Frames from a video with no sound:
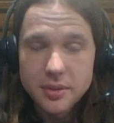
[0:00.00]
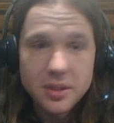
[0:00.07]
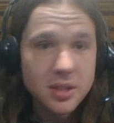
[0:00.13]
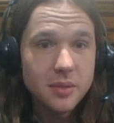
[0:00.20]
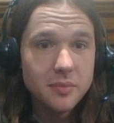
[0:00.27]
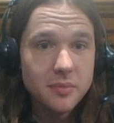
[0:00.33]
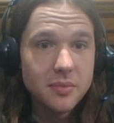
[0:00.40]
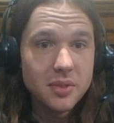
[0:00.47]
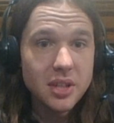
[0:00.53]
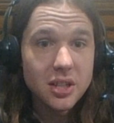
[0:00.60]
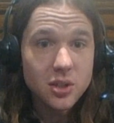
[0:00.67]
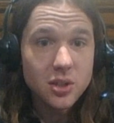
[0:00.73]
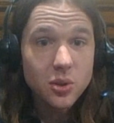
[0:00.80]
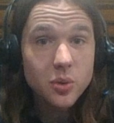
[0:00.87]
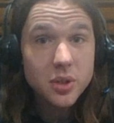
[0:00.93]

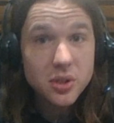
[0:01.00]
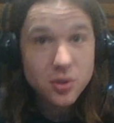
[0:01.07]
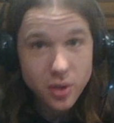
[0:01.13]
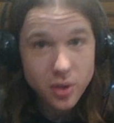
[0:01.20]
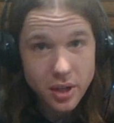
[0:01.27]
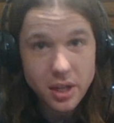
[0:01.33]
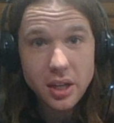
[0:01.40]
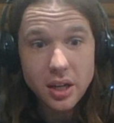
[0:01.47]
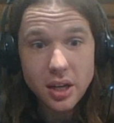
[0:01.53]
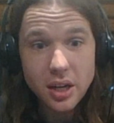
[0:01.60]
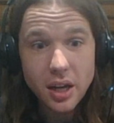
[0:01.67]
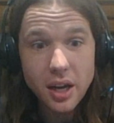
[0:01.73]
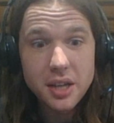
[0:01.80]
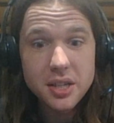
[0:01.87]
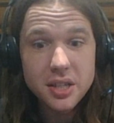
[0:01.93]
to its credit,
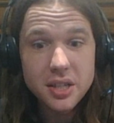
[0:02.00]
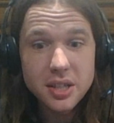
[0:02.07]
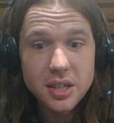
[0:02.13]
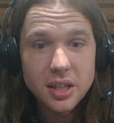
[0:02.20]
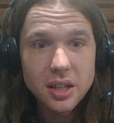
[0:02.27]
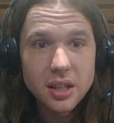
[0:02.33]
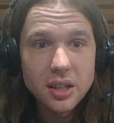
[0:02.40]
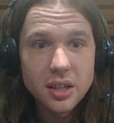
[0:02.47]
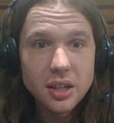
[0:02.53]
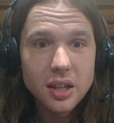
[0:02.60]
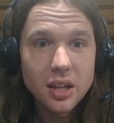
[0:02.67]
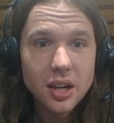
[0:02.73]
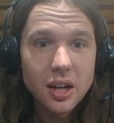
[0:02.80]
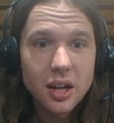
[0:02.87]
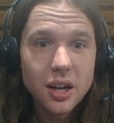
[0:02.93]
I did
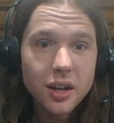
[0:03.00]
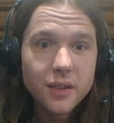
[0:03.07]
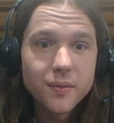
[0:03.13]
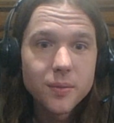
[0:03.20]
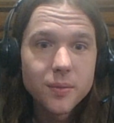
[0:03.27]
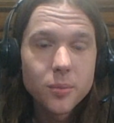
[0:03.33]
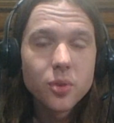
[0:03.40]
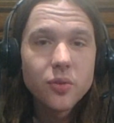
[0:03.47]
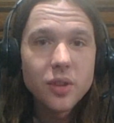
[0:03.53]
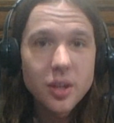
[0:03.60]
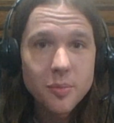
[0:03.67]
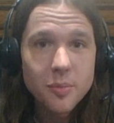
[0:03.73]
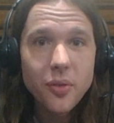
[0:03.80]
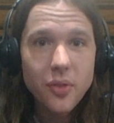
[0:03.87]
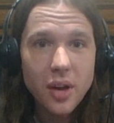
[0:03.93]
get a hug from a
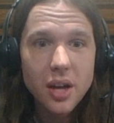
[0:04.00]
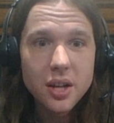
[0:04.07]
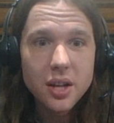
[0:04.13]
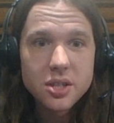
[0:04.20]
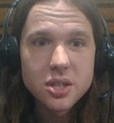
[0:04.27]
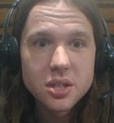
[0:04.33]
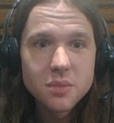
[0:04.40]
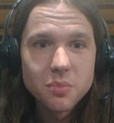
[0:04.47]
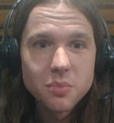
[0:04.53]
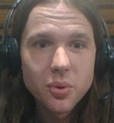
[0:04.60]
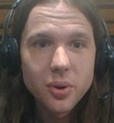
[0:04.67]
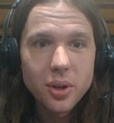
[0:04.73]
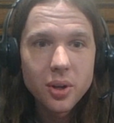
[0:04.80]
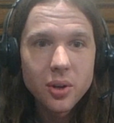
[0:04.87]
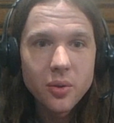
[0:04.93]
Greek mythologist
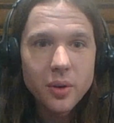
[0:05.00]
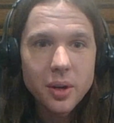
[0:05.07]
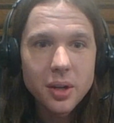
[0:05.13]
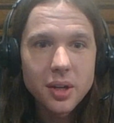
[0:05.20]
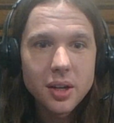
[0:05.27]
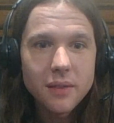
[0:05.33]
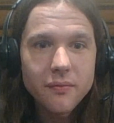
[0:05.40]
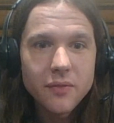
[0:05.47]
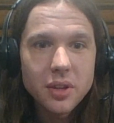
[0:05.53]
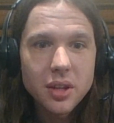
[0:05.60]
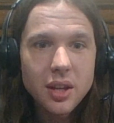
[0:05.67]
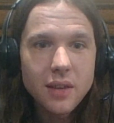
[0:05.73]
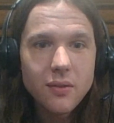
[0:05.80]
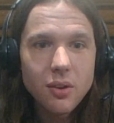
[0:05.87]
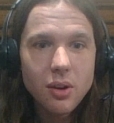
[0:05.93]
boy who ended up
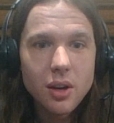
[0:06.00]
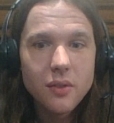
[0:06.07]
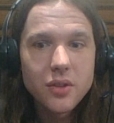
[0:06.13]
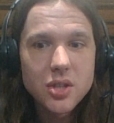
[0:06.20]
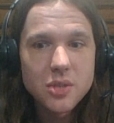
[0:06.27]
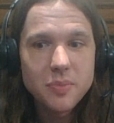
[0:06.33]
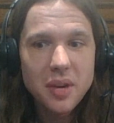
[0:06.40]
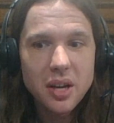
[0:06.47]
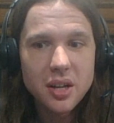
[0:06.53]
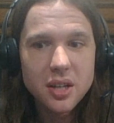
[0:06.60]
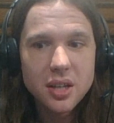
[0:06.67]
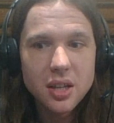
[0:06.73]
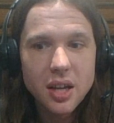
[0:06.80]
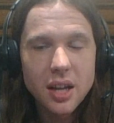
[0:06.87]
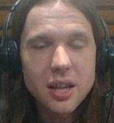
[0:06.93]
feeling very
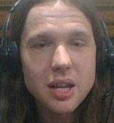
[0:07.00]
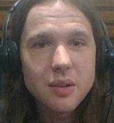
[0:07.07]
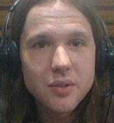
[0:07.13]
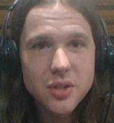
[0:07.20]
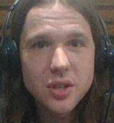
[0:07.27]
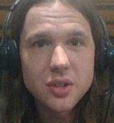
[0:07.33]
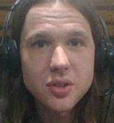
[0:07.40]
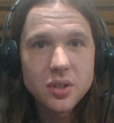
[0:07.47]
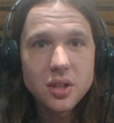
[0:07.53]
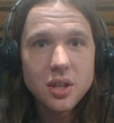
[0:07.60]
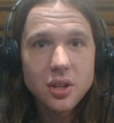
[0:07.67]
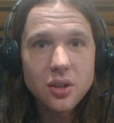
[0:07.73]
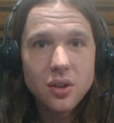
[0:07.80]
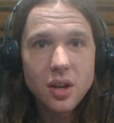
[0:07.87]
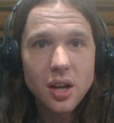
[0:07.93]
respected, and that was also the
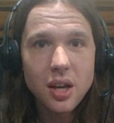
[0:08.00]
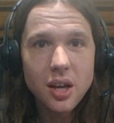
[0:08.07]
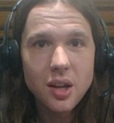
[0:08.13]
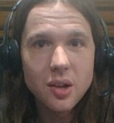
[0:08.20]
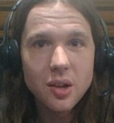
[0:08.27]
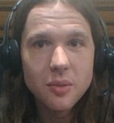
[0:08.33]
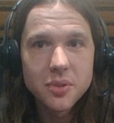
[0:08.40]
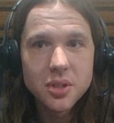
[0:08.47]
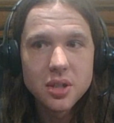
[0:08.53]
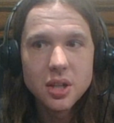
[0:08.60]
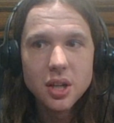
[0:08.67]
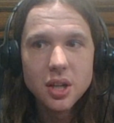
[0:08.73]
year I helped